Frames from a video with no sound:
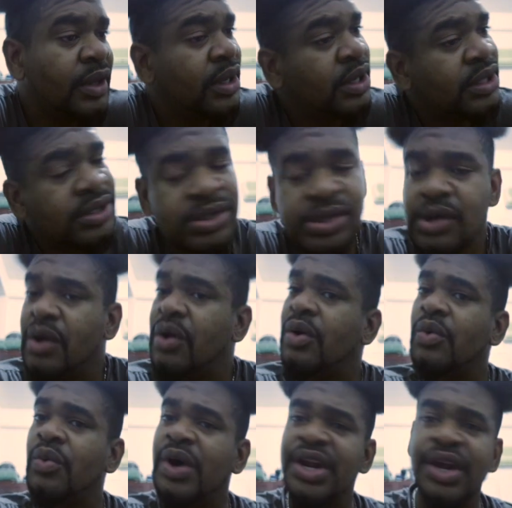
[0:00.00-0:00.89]

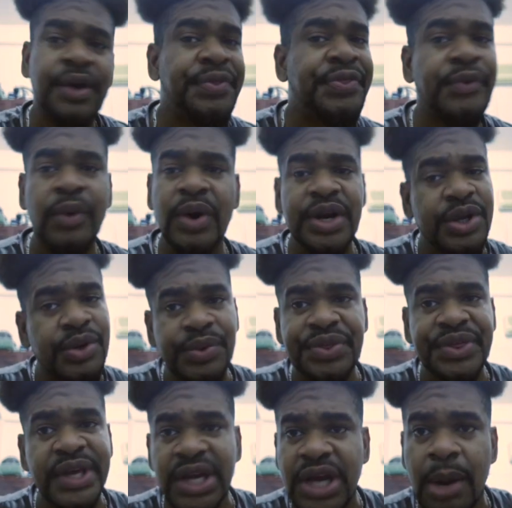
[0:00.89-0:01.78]
So, what do you
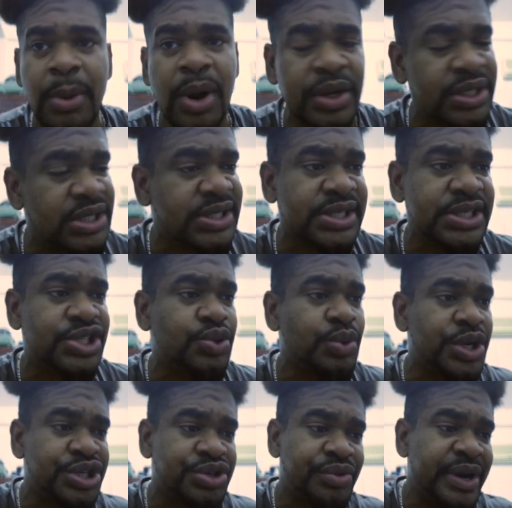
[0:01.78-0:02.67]
think about this
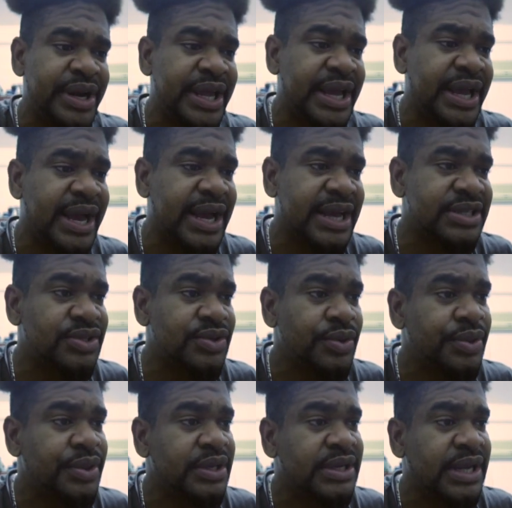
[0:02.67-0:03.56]
situation right there, guys? Do
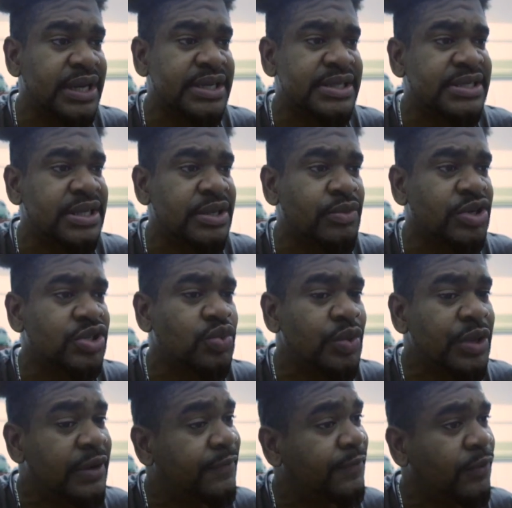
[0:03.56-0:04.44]
you think that this thing was
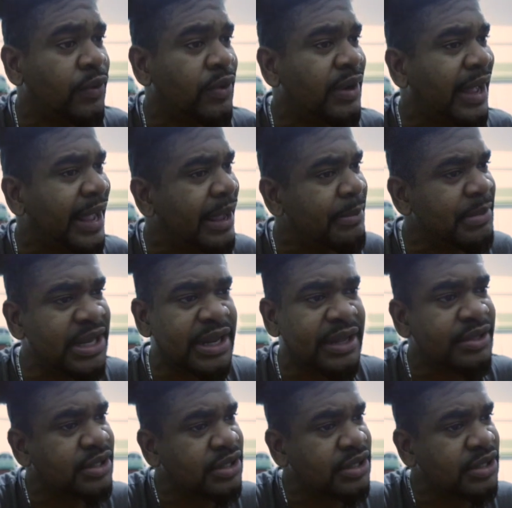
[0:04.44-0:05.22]
willful? I mean,